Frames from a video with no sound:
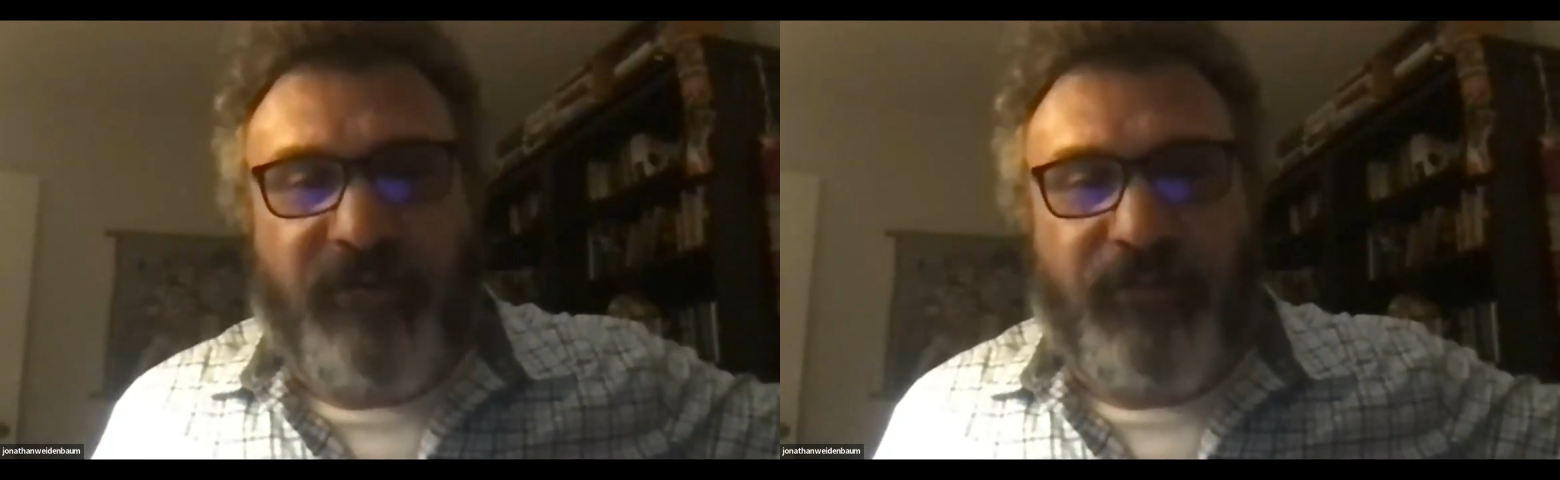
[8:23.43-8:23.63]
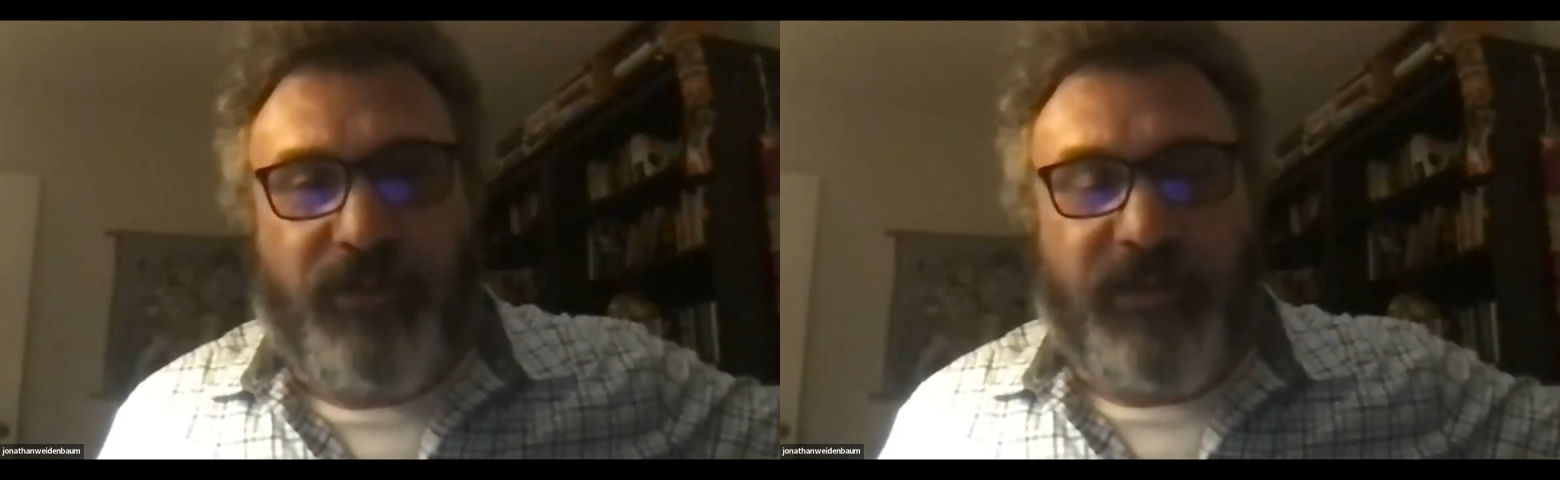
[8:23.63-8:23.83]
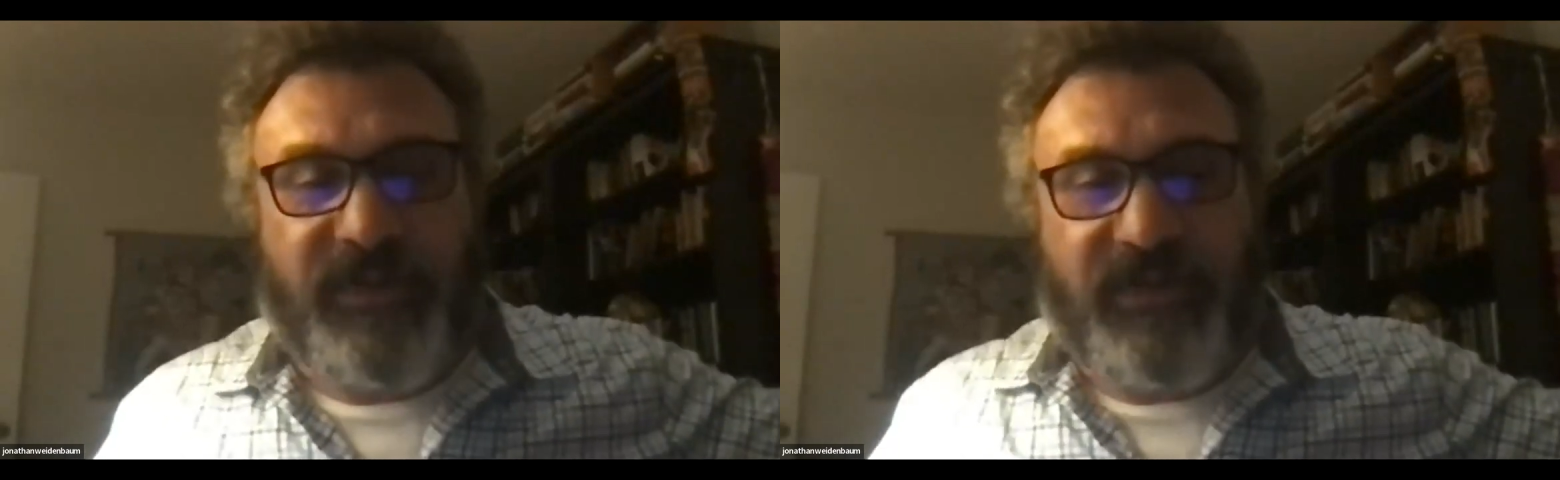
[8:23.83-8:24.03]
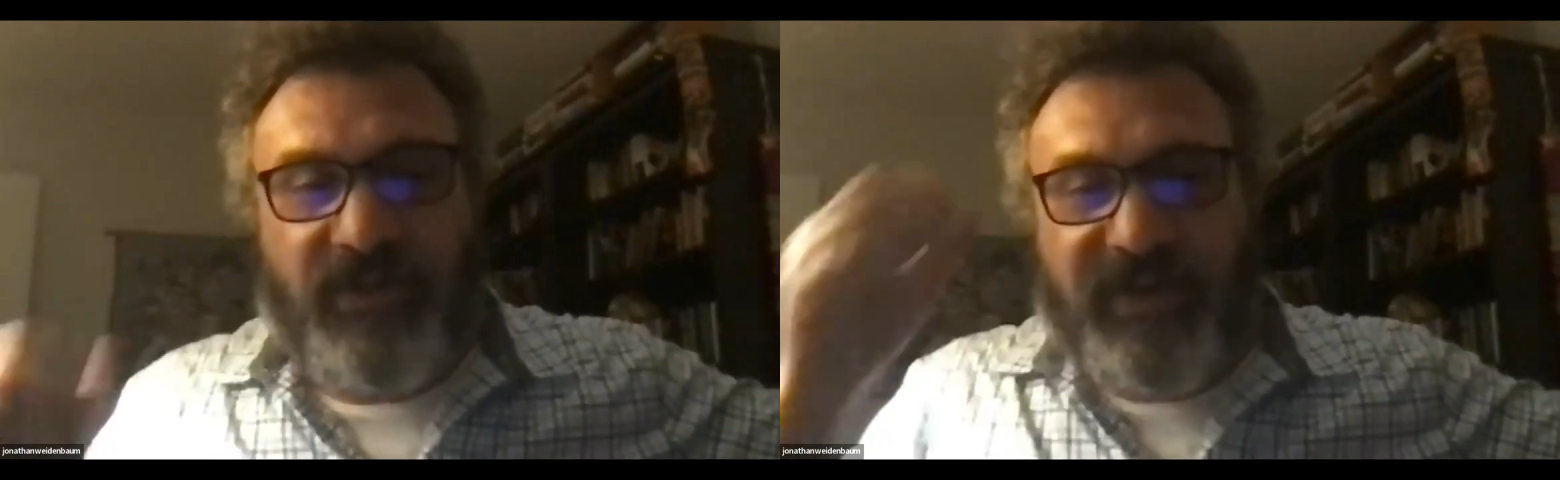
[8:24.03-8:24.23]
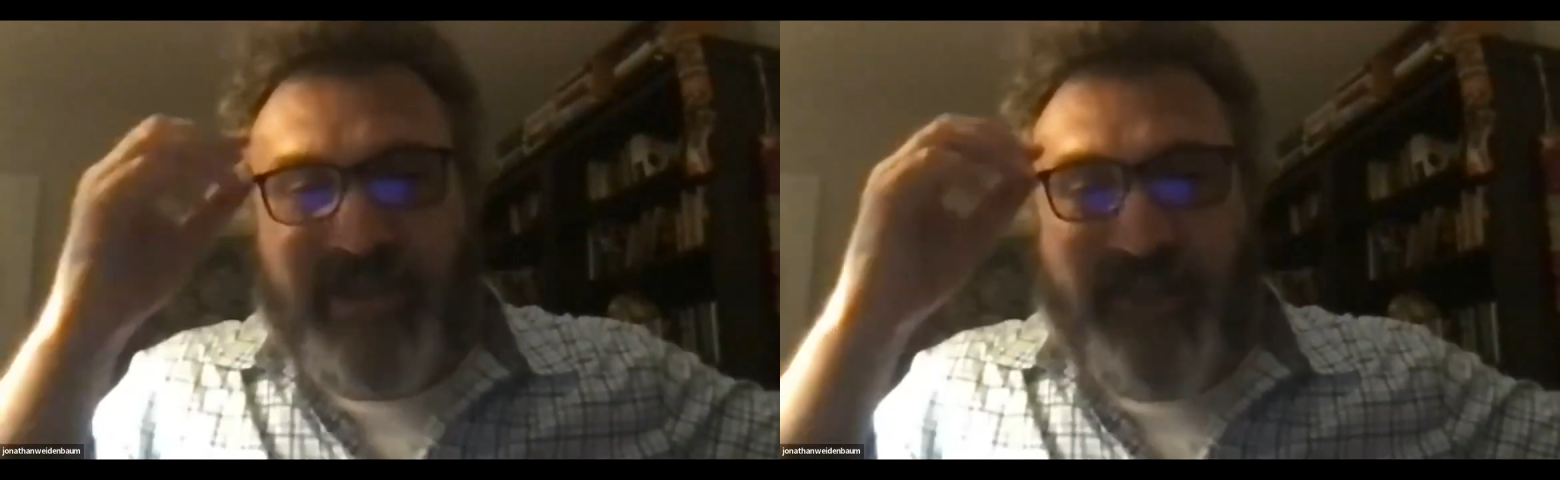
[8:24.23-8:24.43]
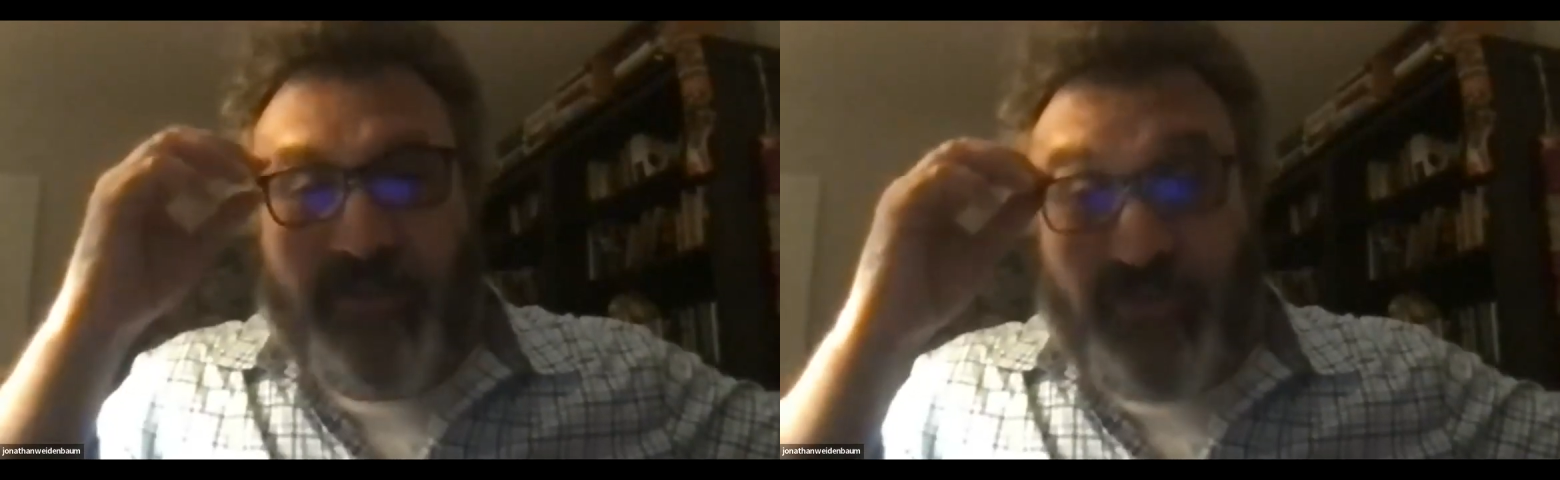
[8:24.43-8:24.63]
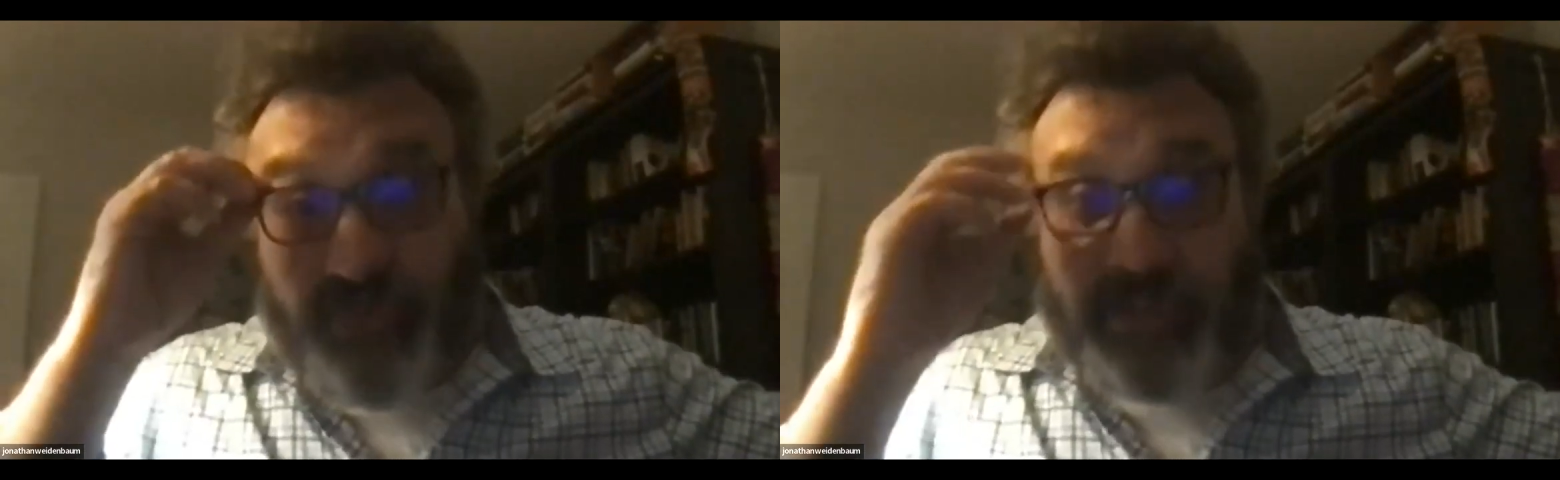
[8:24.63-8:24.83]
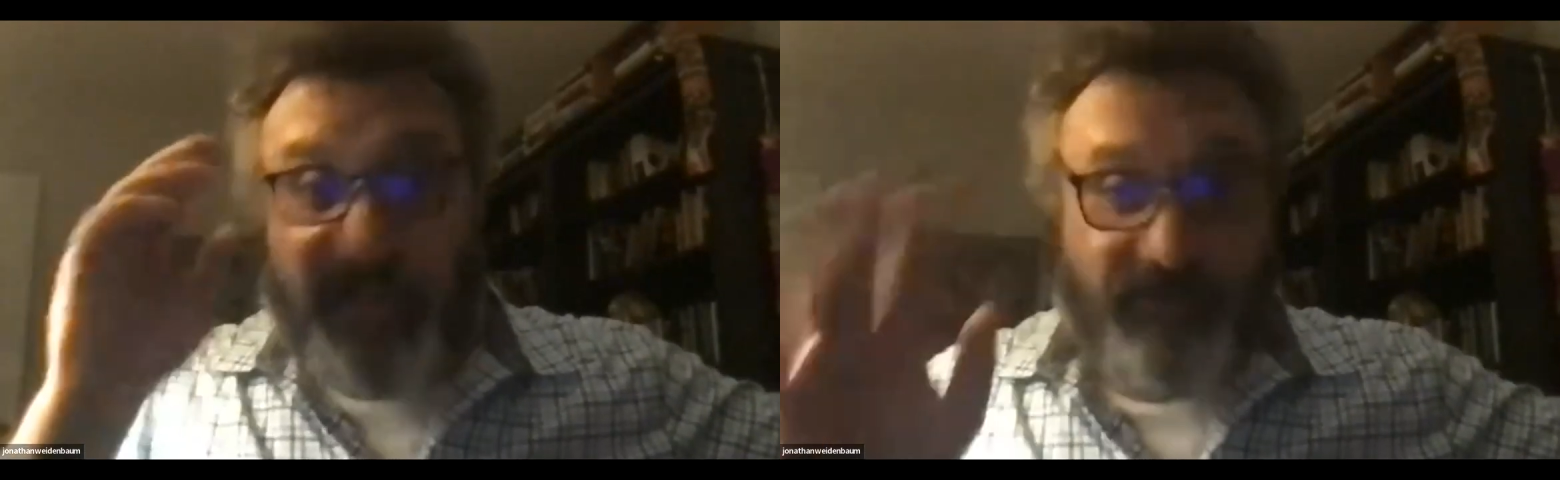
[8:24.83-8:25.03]
Buber's thought is ever
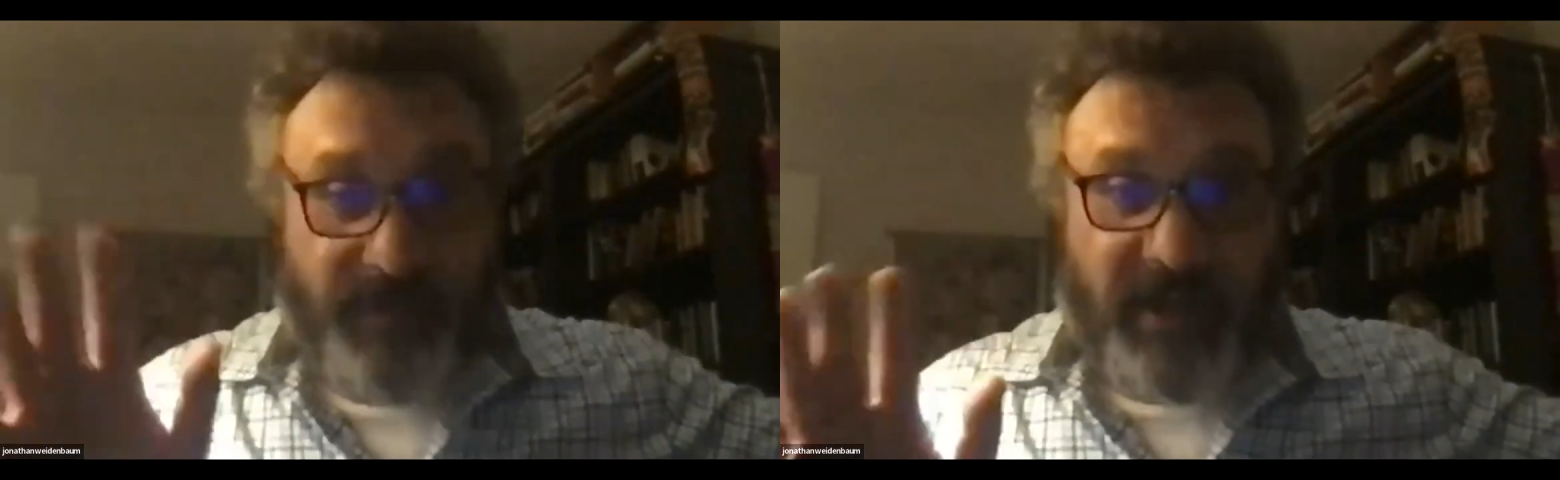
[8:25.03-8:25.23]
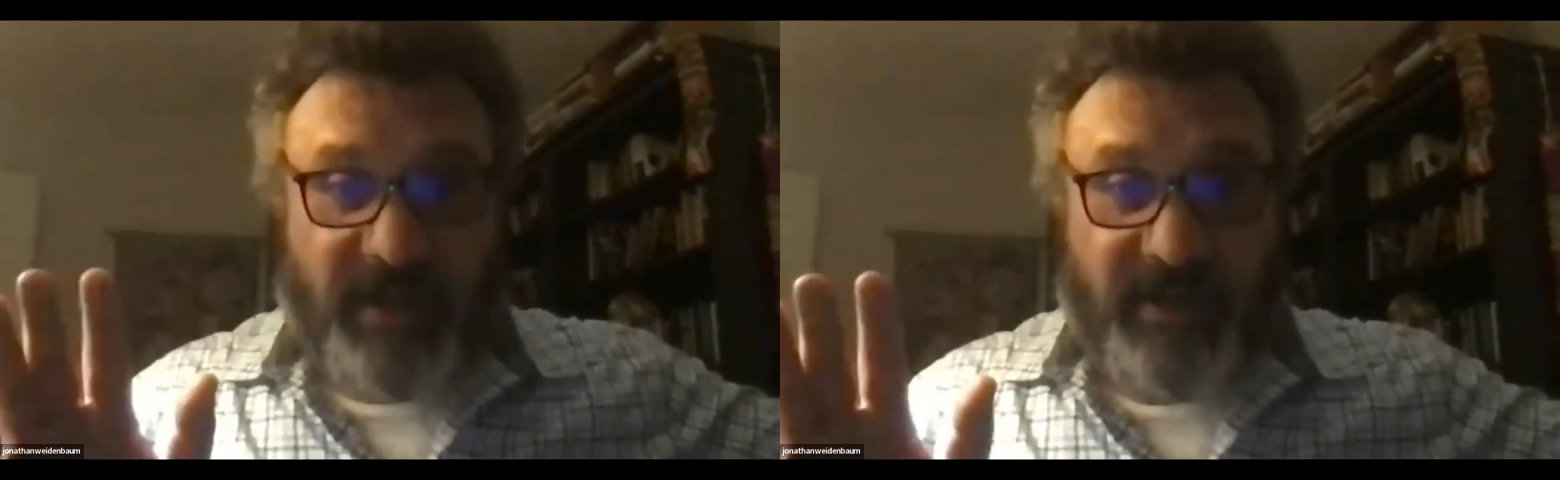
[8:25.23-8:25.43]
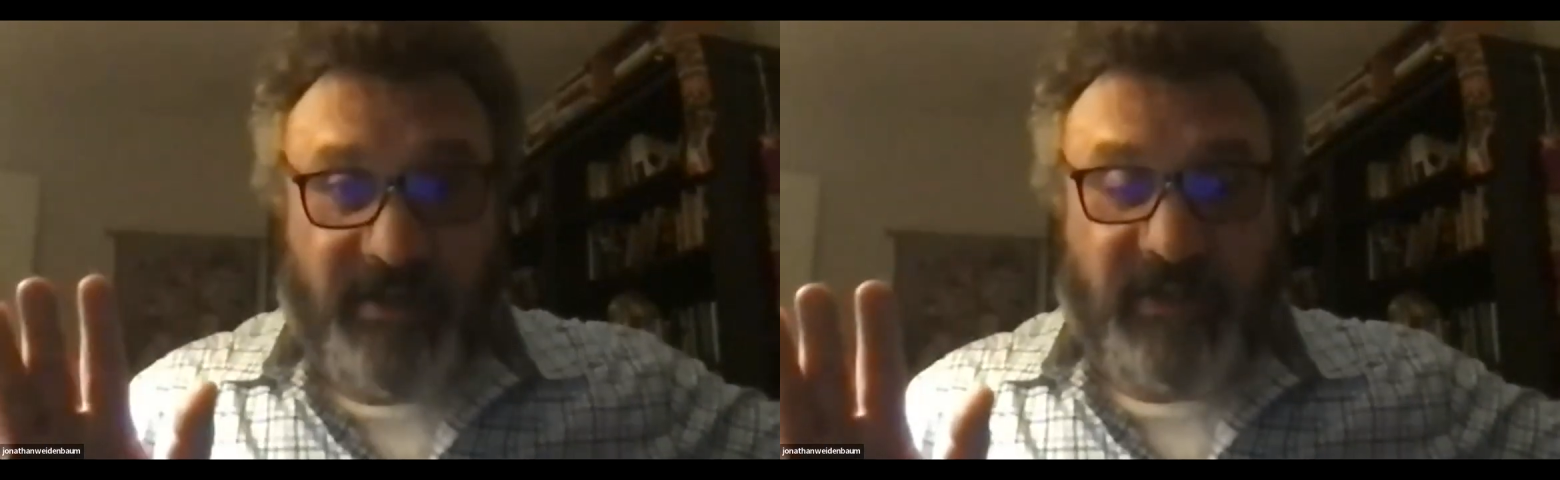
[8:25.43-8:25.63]
truly left behind.